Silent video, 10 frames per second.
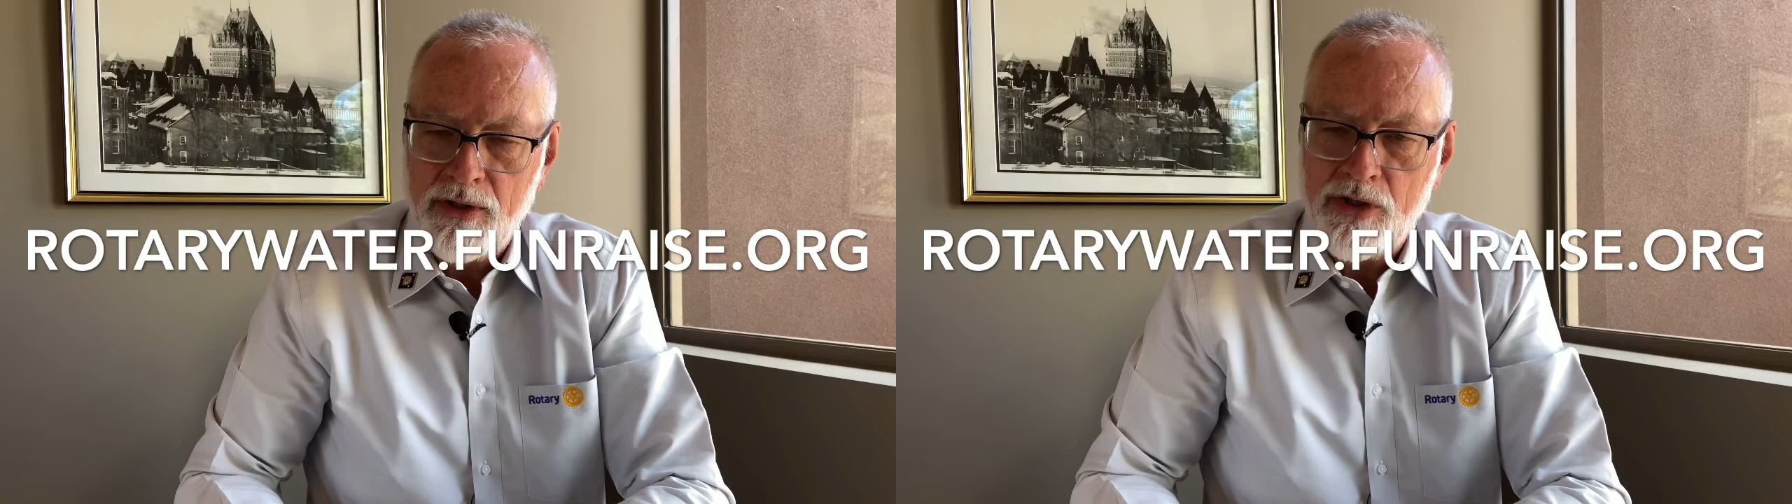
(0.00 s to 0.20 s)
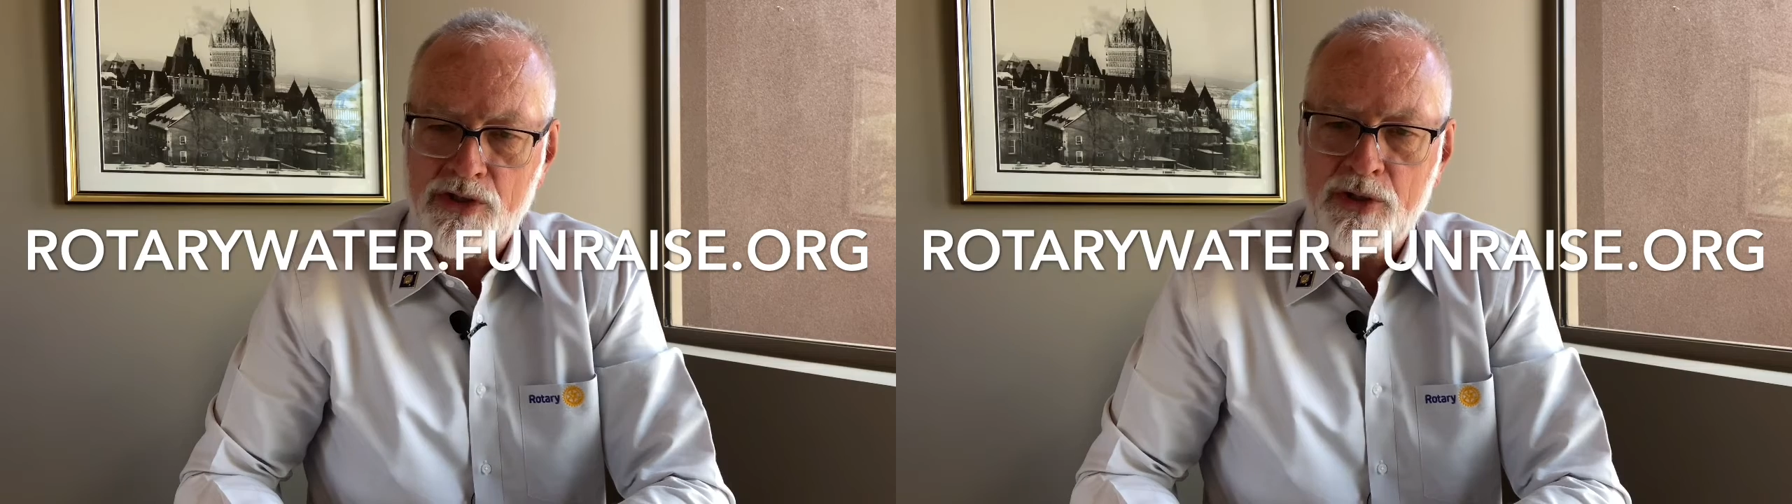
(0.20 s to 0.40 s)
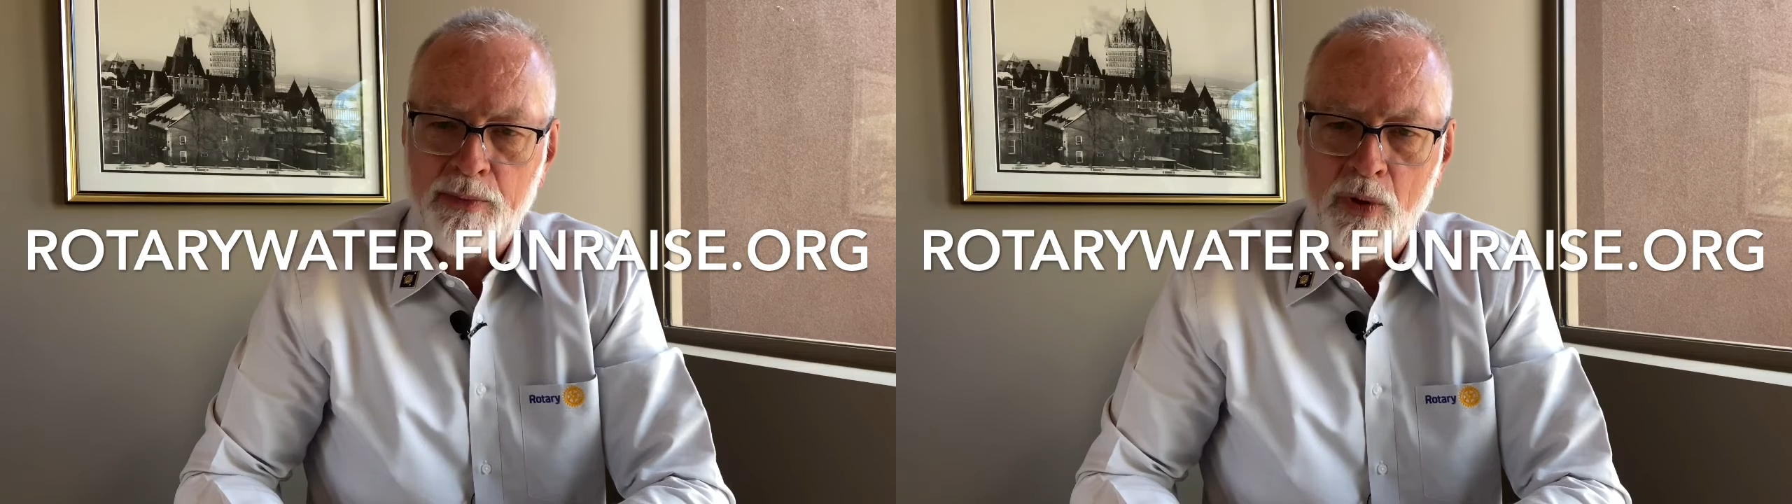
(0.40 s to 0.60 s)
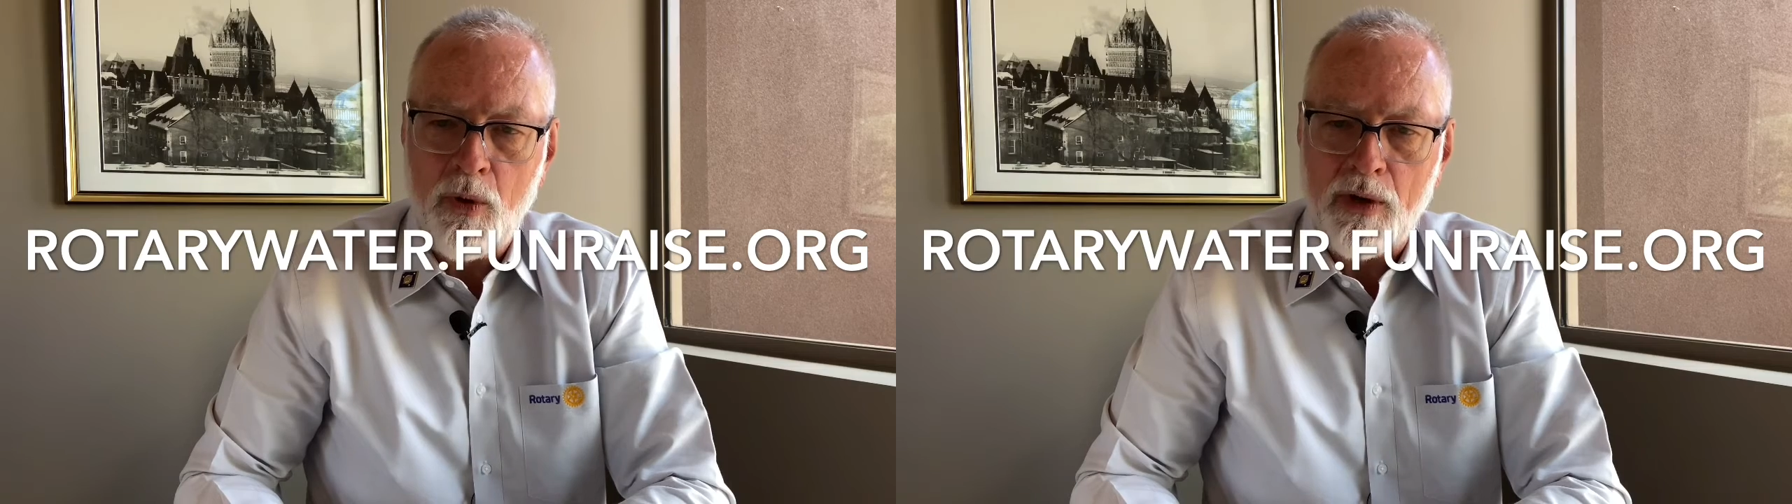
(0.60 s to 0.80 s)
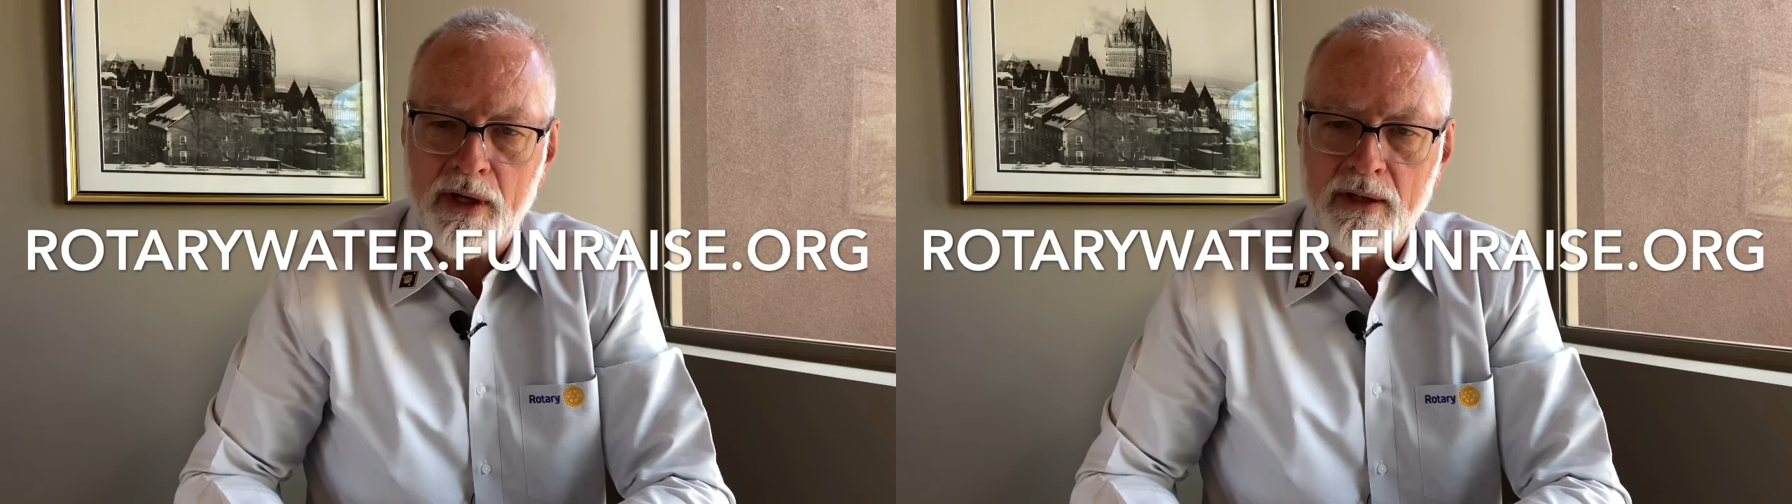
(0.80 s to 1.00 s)
Your
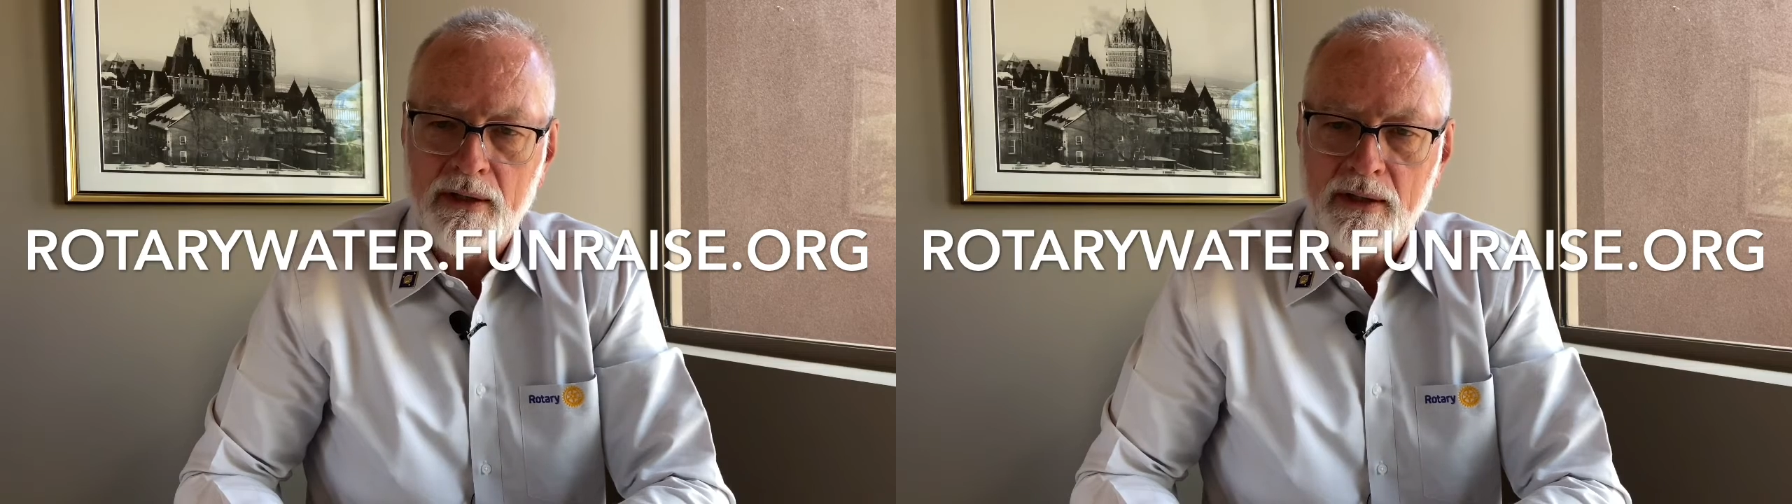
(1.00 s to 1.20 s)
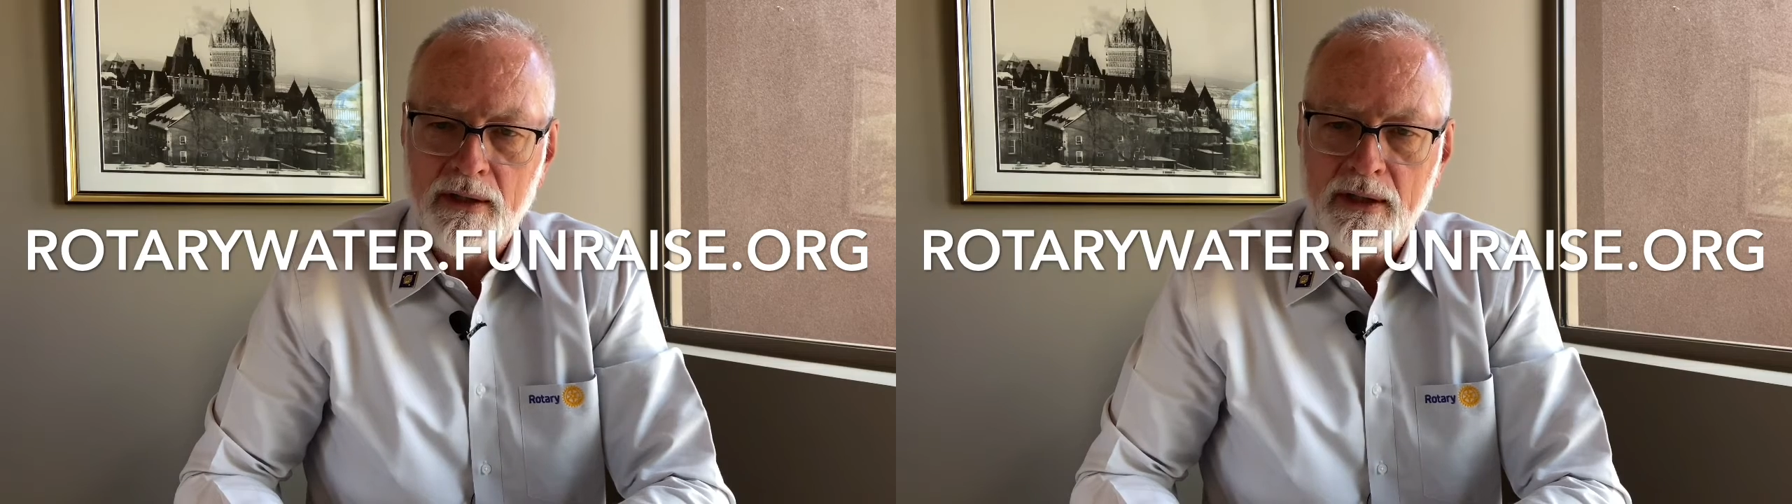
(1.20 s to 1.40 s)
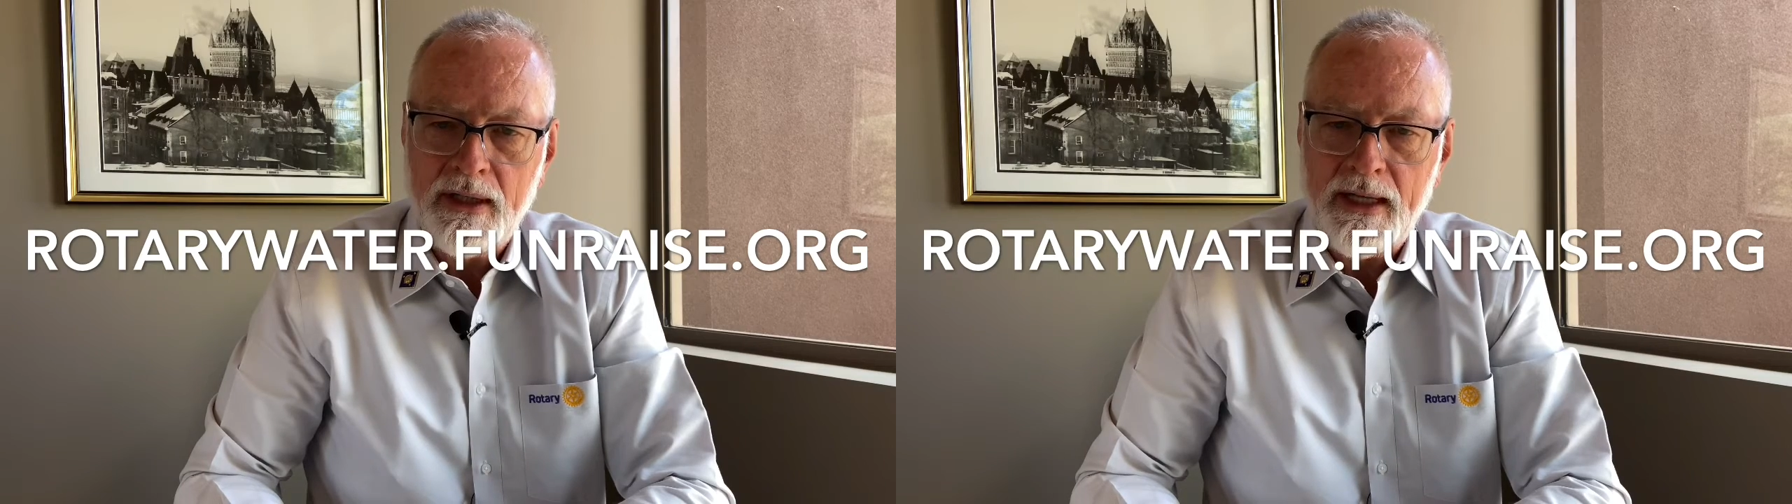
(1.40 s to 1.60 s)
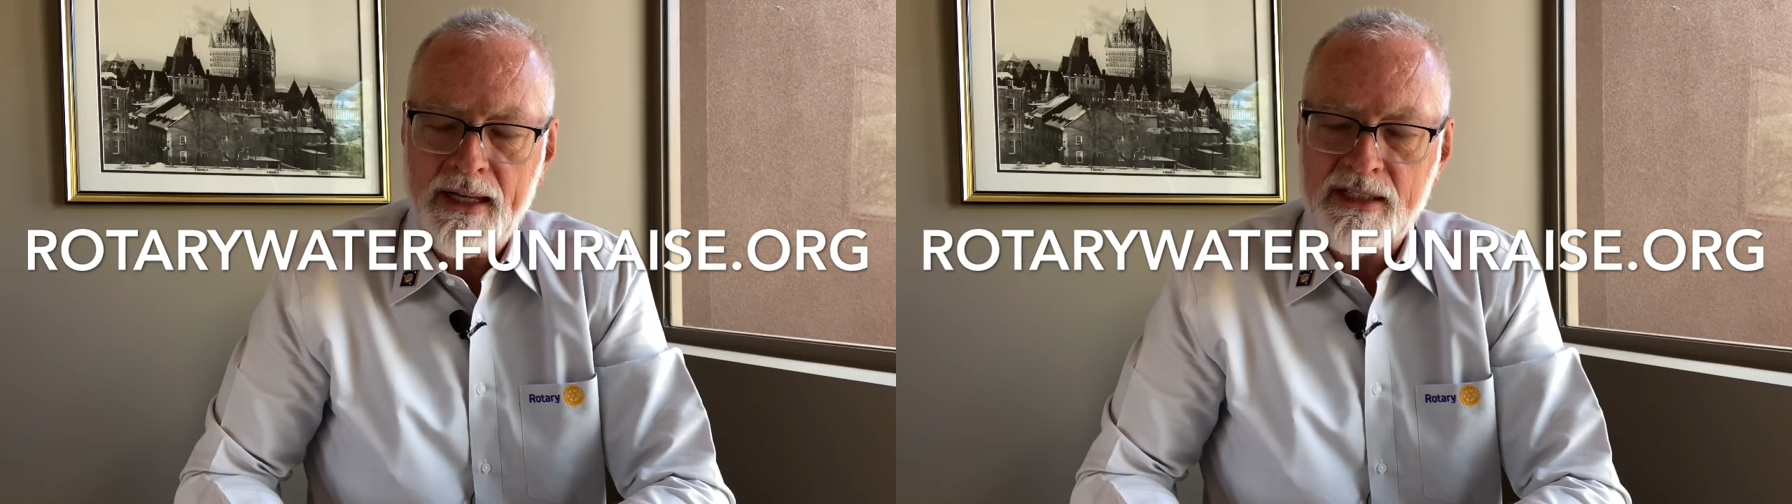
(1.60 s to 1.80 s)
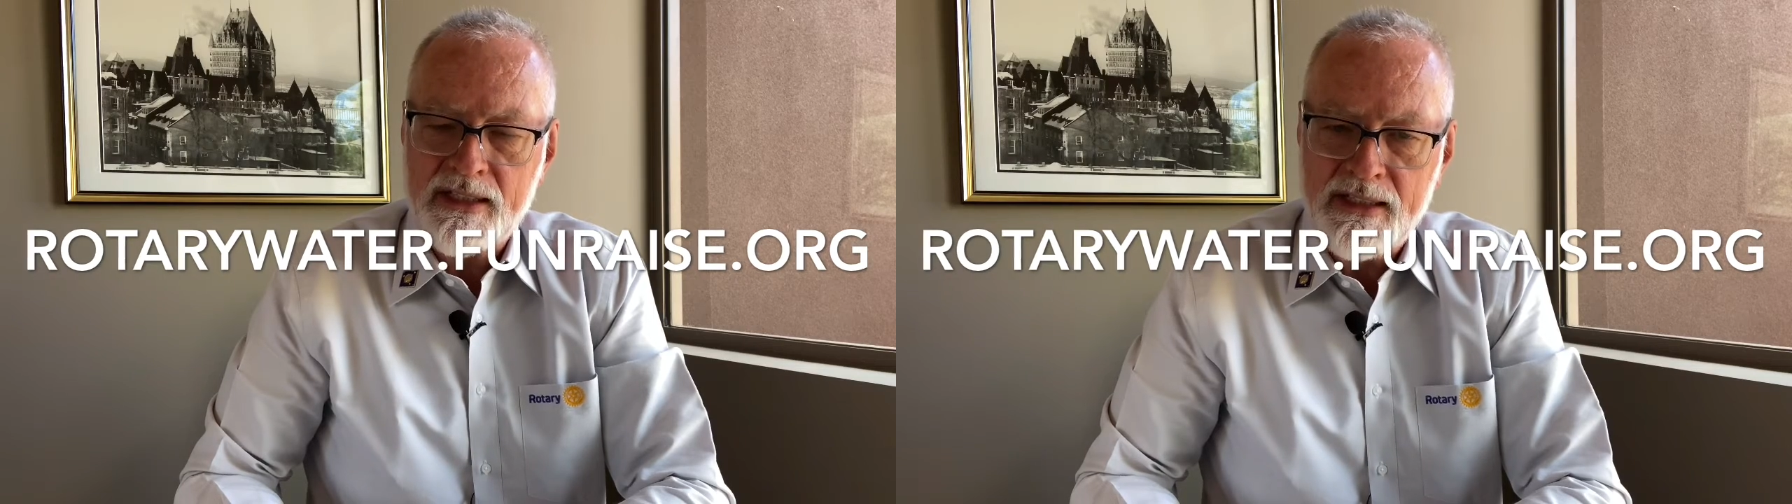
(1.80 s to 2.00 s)
support is